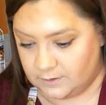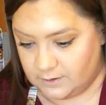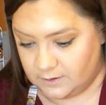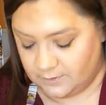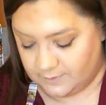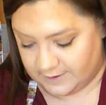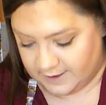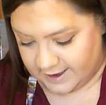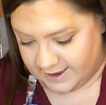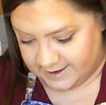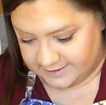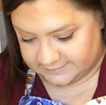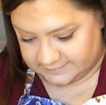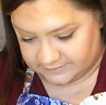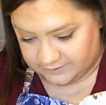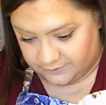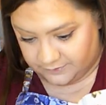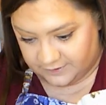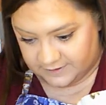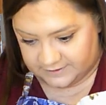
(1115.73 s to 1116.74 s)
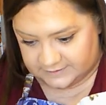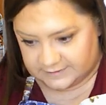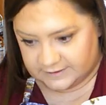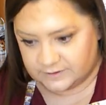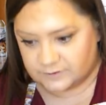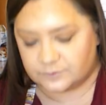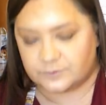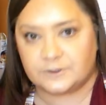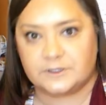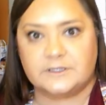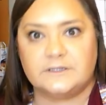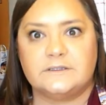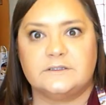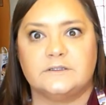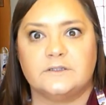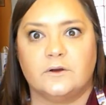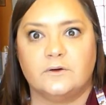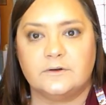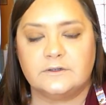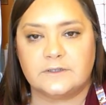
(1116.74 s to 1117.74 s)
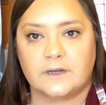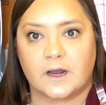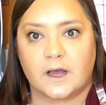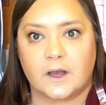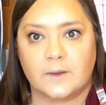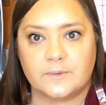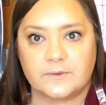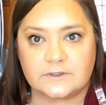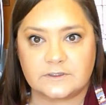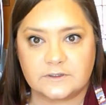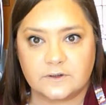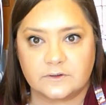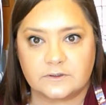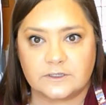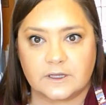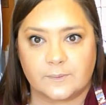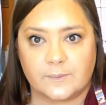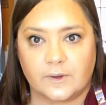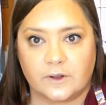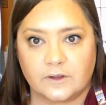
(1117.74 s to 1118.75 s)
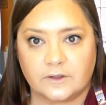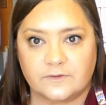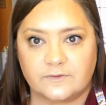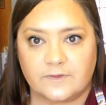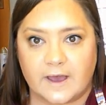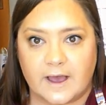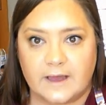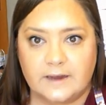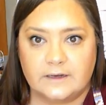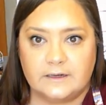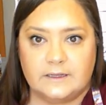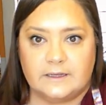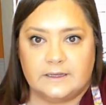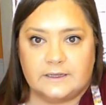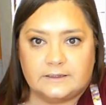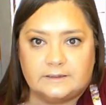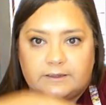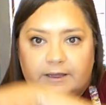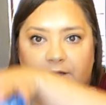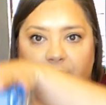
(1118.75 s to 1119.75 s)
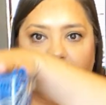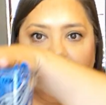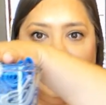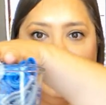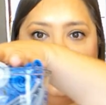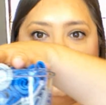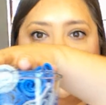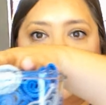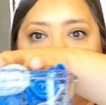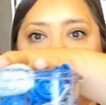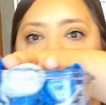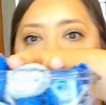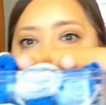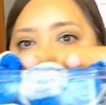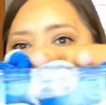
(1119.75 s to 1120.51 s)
Okay, so this has really soaked it up. It soaked up all of that liquid. I don't know if